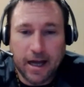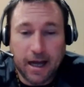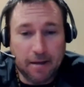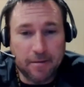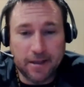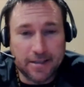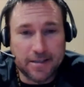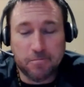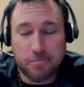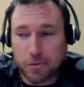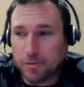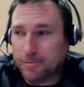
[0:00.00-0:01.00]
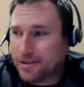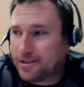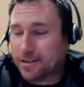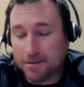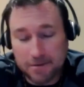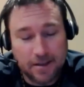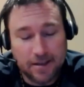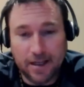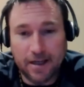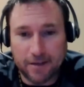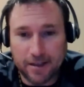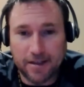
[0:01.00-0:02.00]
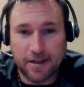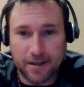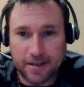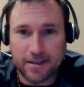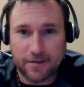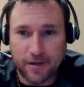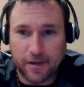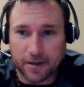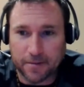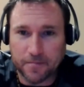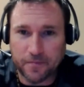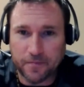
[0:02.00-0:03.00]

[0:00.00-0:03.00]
That's pretty much, right there. That's everything.